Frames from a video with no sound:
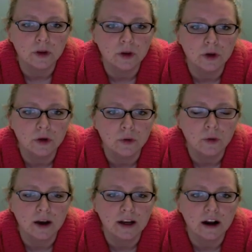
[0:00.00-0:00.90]
you
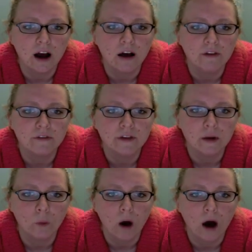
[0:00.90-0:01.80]
want to get off
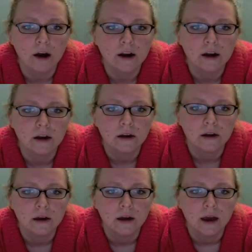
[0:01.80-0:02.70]
and walk
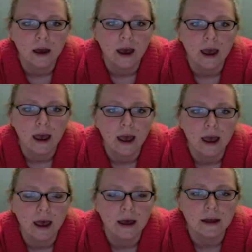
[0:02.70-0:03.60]

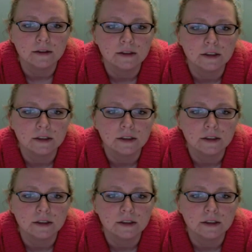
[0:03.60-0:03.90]
and